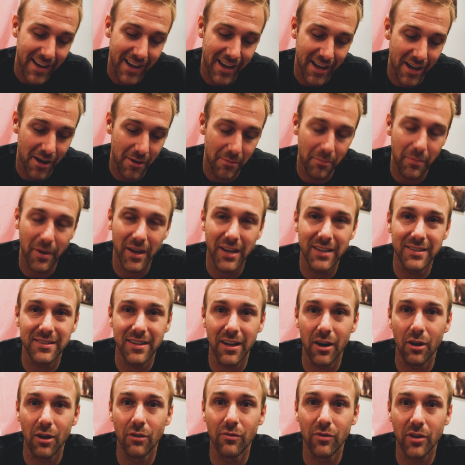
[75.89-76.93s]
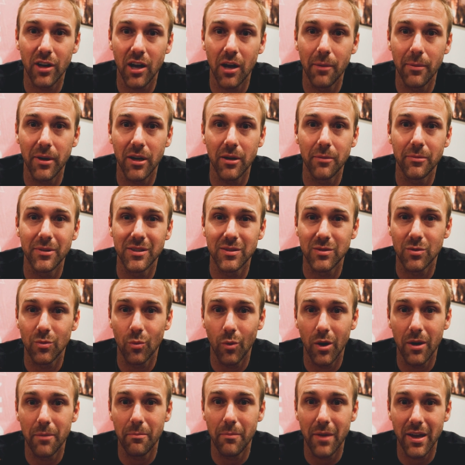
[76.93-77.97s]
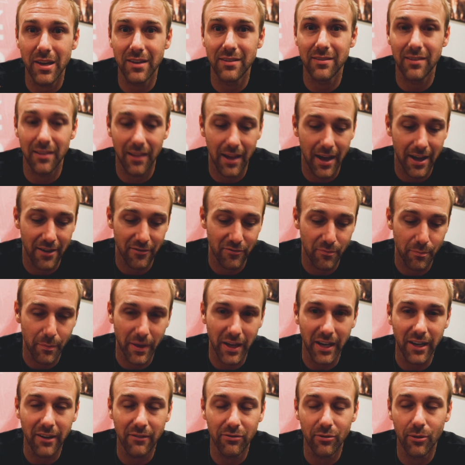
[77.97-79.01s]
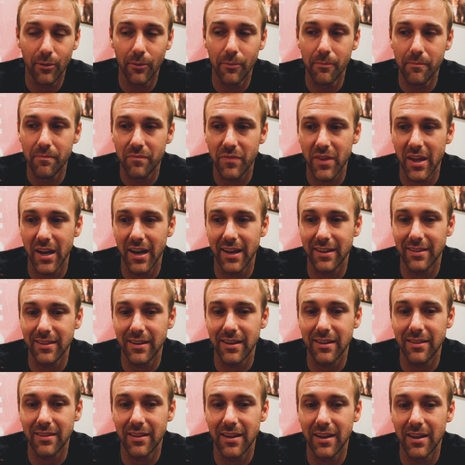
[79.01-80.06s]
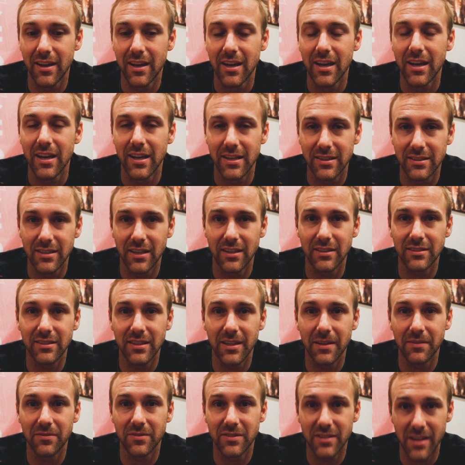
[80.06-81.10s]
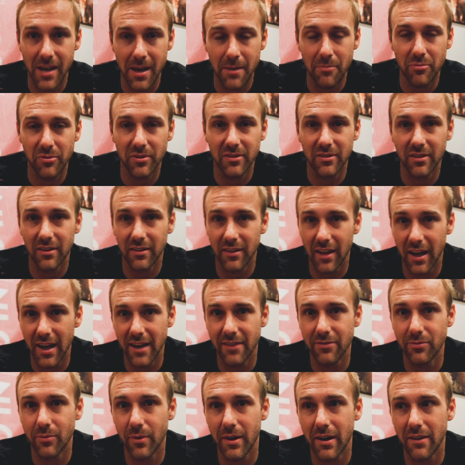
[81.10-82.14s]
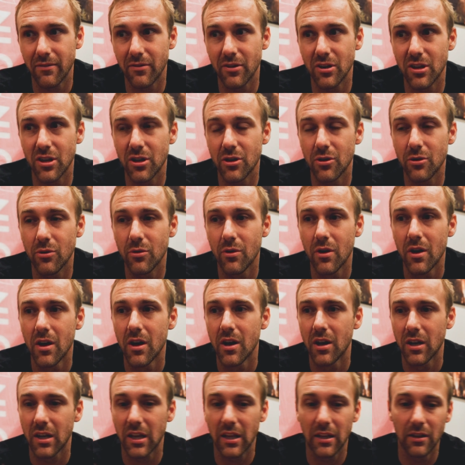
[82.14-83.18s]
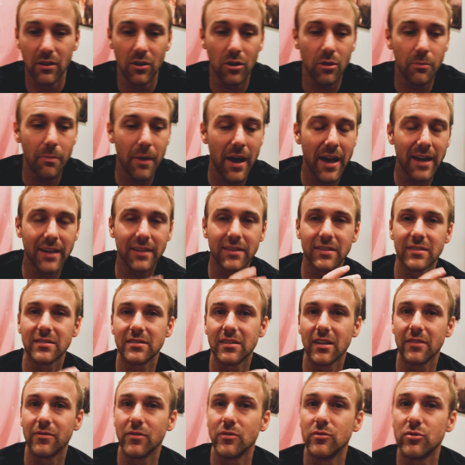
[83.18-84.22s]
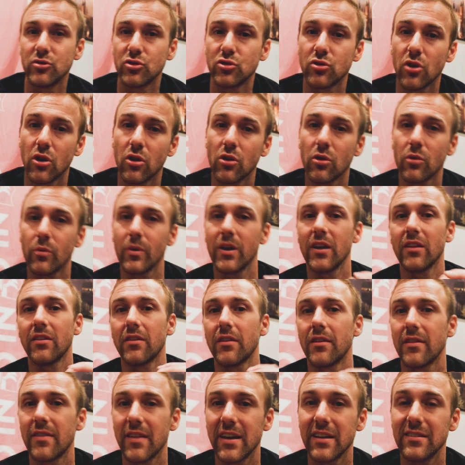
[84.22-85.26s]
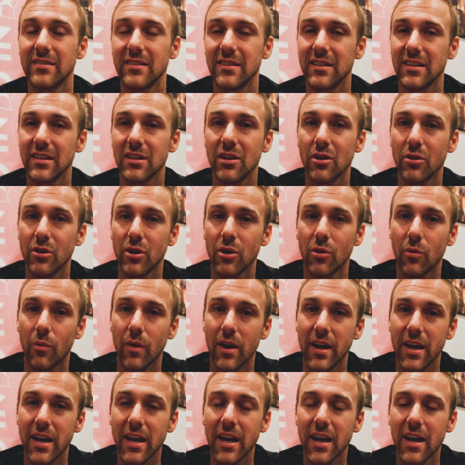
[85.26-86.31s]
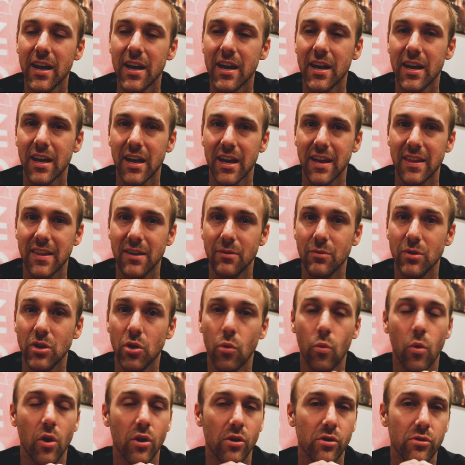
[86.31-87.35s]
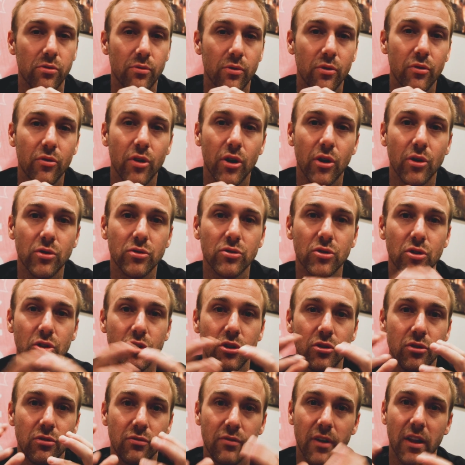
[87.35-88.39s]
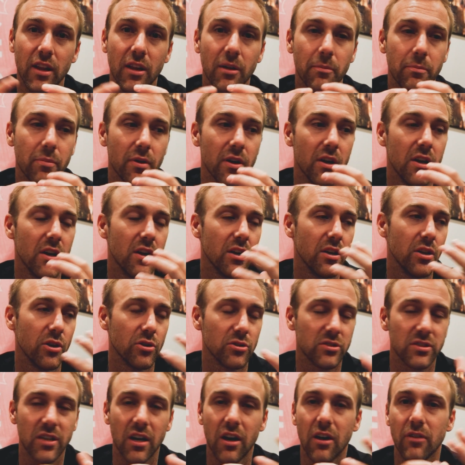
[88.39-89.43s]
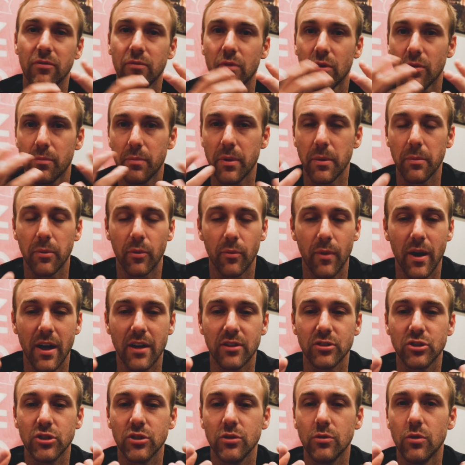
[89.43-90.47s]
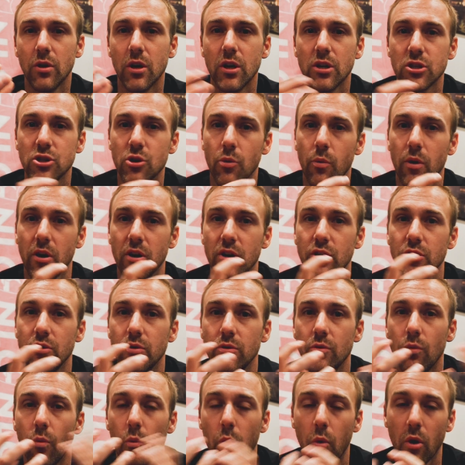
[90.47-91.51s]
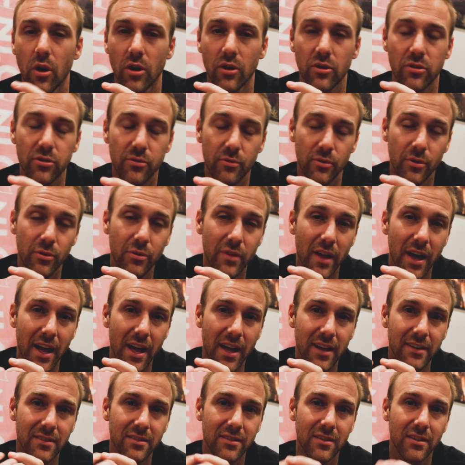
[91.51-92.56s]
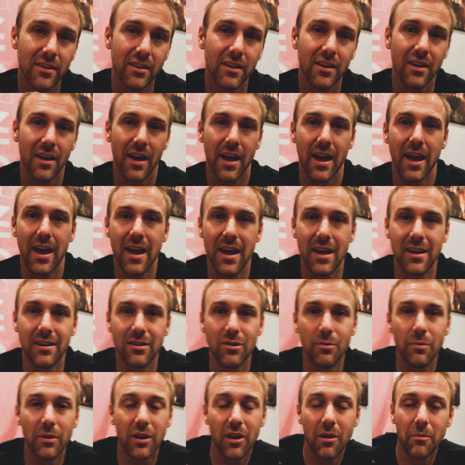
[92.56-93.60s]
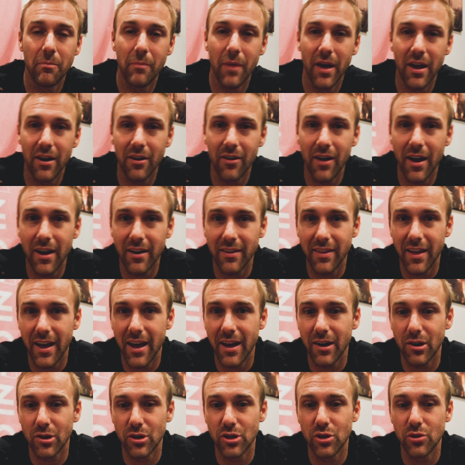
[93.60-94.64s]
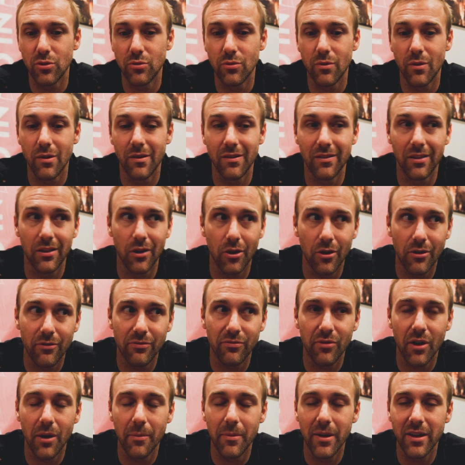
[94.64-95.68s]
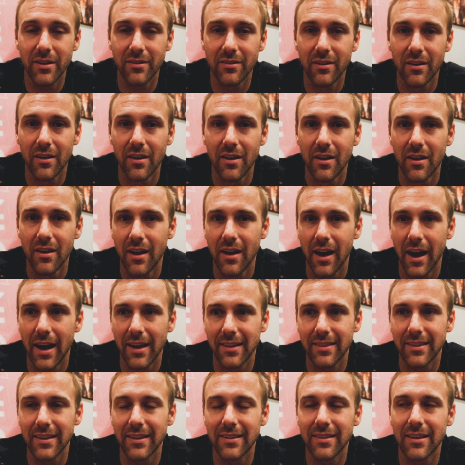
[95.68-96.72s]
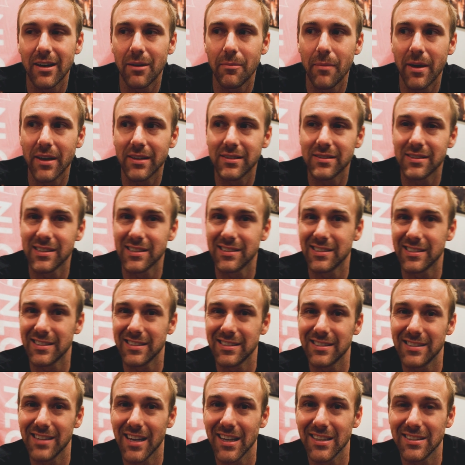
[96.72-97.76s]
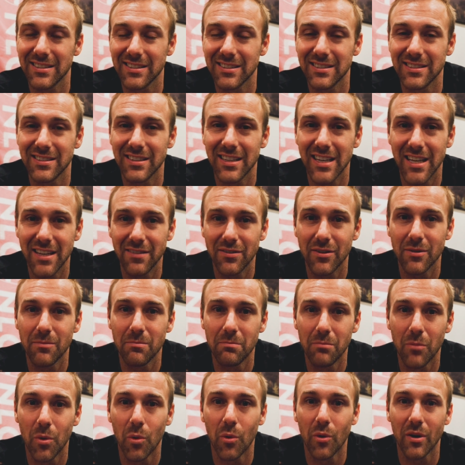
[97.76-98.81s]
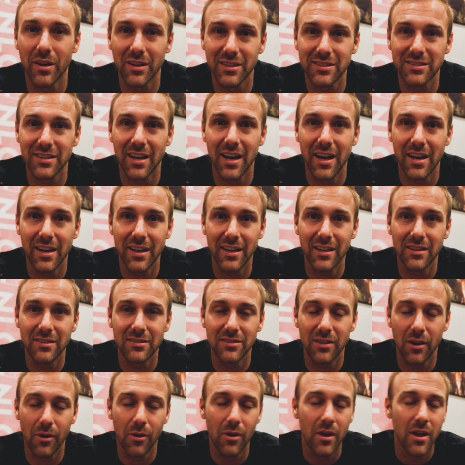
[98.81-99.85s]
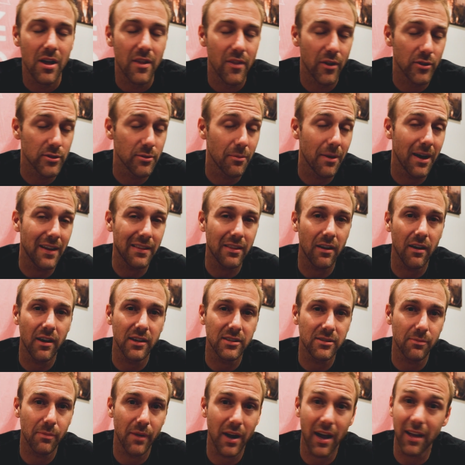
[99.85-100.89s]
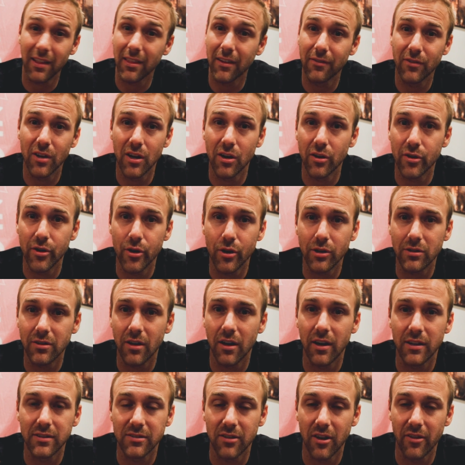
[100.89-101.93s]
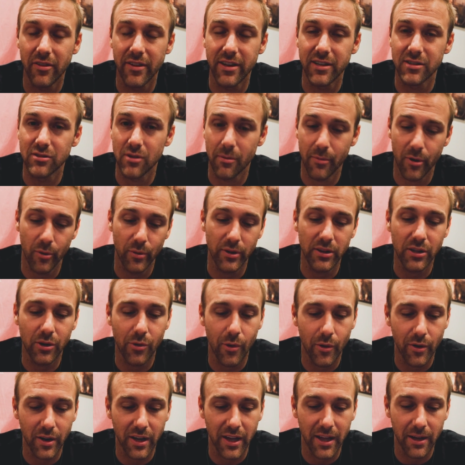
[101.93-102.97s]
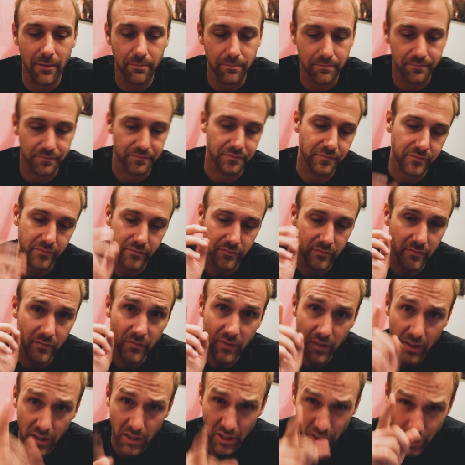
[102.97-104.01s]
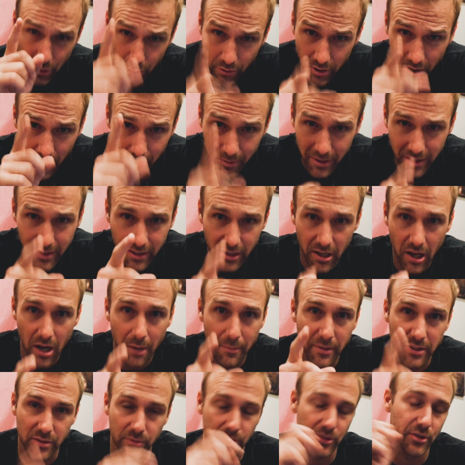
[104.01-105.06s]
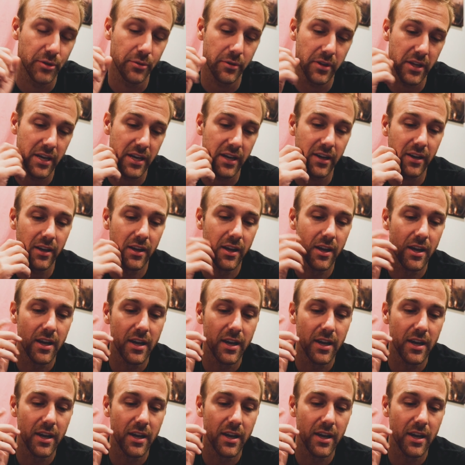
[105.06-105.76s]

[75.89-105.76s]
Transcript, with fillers: But he said overcoming them is what makes life meaningful. And I think that it does give depth to life whenever you can look back at the stuff you've struggled with, the things that didn't go your way. And then when you work through those, or you develop yourself or people around you to where you work through that and you become better out of that, or you learn from it, I think that it makes the successes even more exciting. So those are my thoughts, but I'd love to hear your thoughts on this. So I'm going to read the quote again, and you tell me in the comments what you think.